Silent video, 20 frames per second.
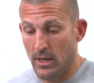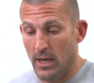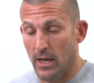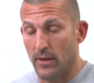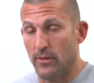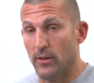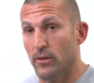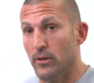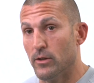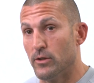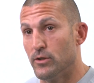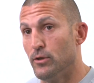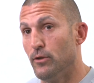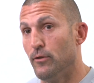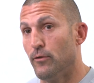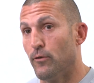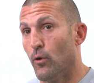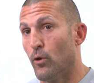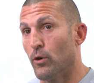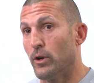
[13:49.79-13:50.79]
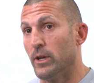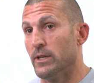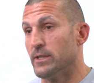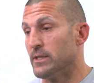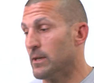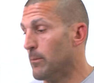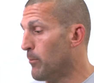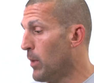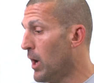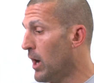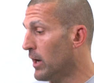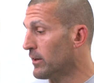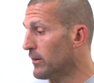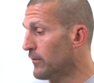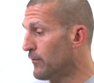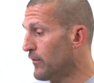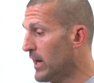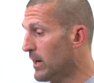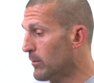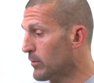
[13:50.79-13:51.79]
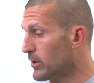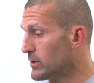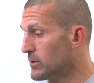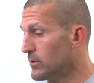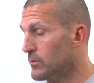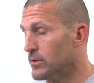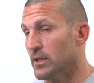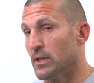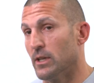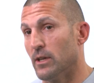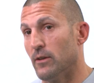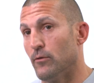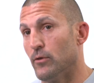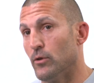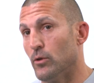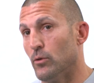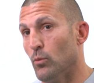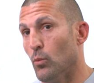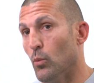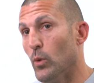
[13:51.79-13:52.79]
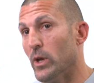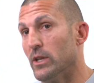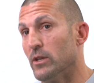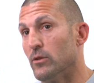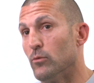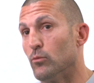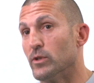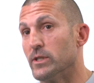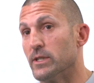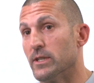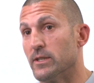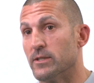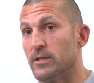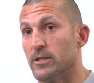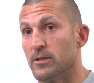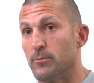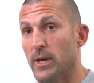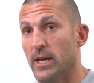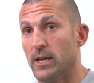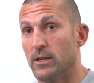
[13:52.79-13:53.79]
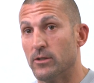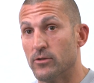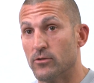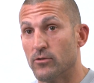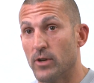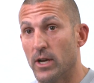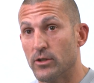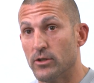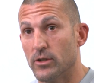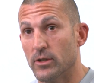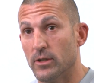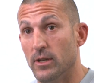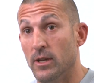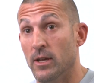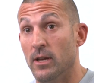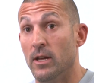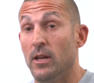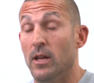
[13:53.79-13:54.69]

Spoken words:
And then the 240 is a bonded fabric. So it's going to give you wind resistance by construction.